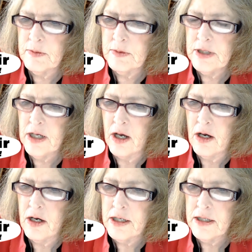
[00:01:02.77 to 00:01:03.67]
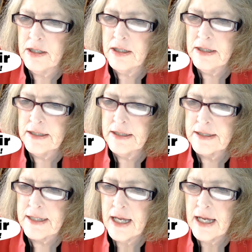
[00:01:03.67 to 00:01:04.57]
the
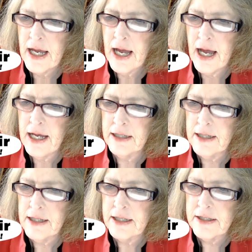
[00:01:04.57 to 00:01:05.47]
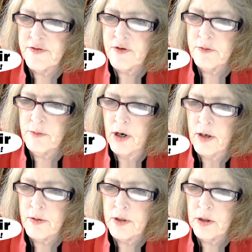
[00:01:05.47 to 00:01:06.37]
audience, and that is from Barbara